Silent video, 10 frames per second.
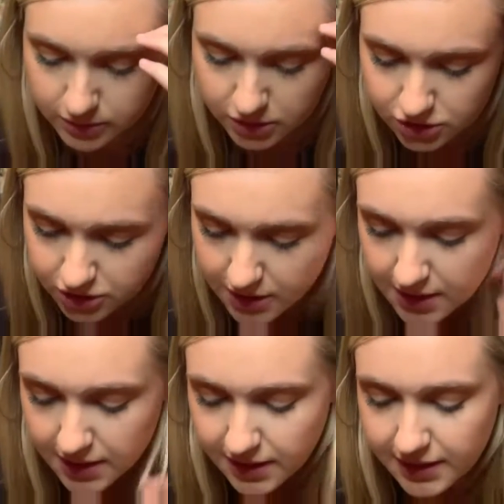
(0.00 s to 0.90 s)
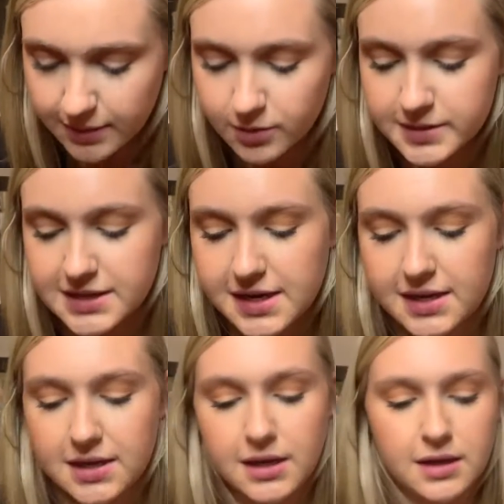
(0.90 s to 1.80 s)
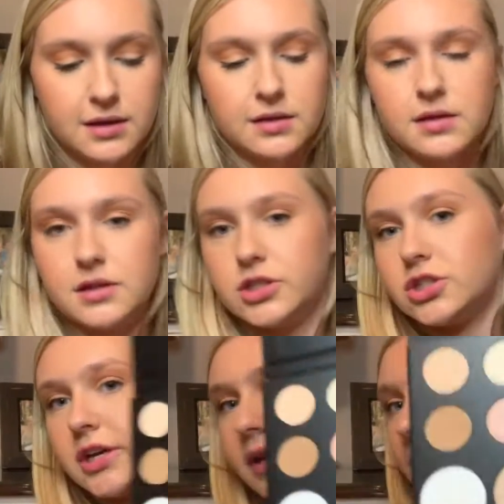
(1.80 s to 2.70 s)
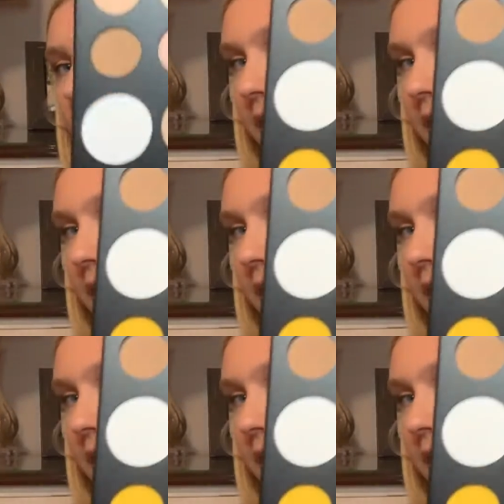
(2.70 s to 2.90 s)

brush. And I'm going to be taking this shade right